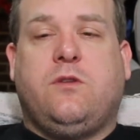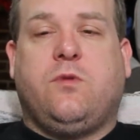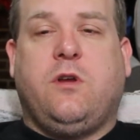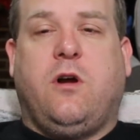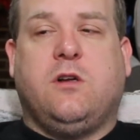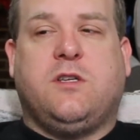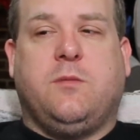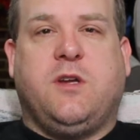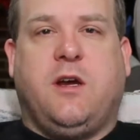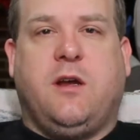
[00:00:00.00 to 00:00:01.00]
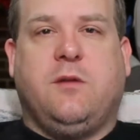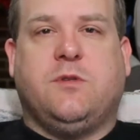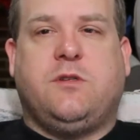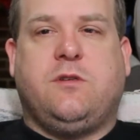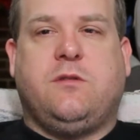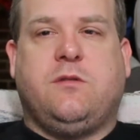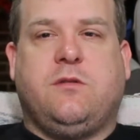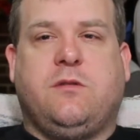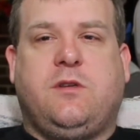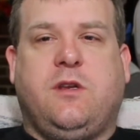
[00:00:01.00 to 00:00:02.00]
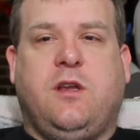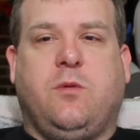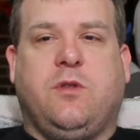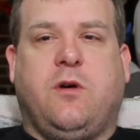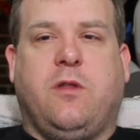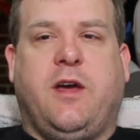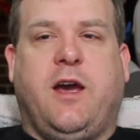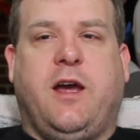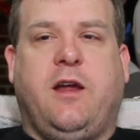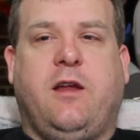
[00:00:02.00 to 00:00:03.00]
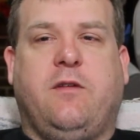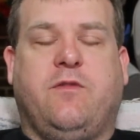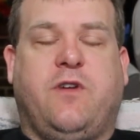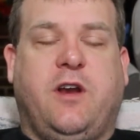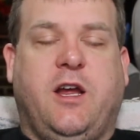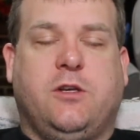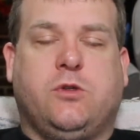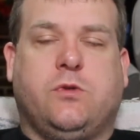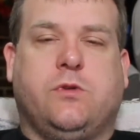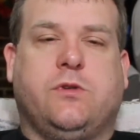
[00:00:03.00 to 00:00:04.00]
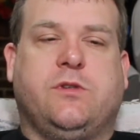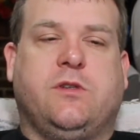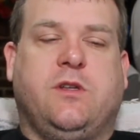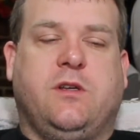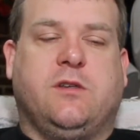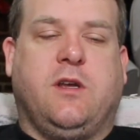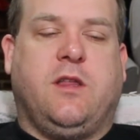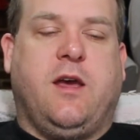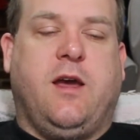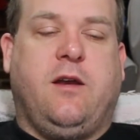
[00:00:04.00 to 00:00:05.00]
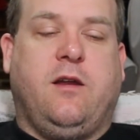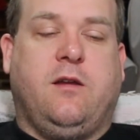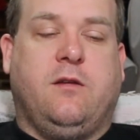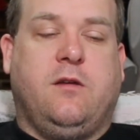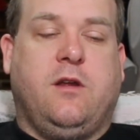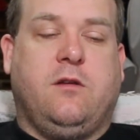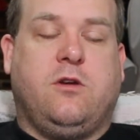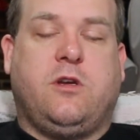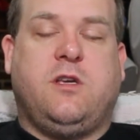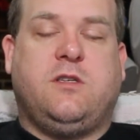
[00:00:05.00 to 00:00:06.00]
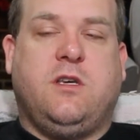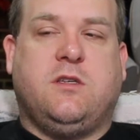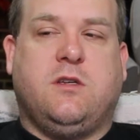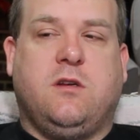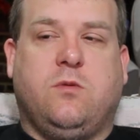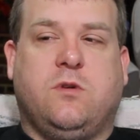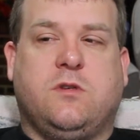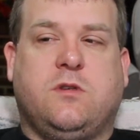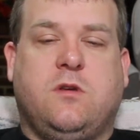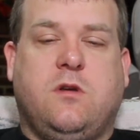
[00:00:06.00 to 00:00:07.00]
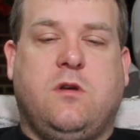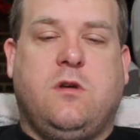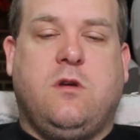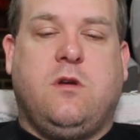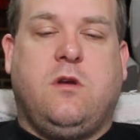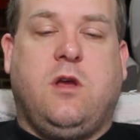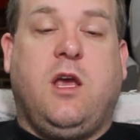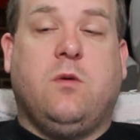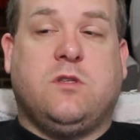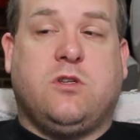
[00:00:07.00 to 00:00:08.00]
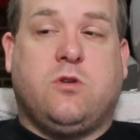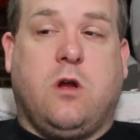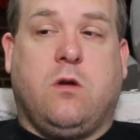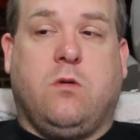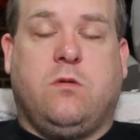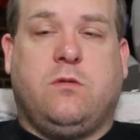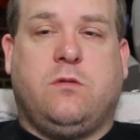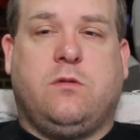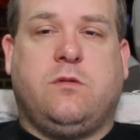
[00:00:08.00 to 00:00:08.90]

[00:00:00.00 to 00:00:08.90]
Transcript: It's really hard sometimes to deal with all that and the financials and things like that. And cookie season, it was a struggle.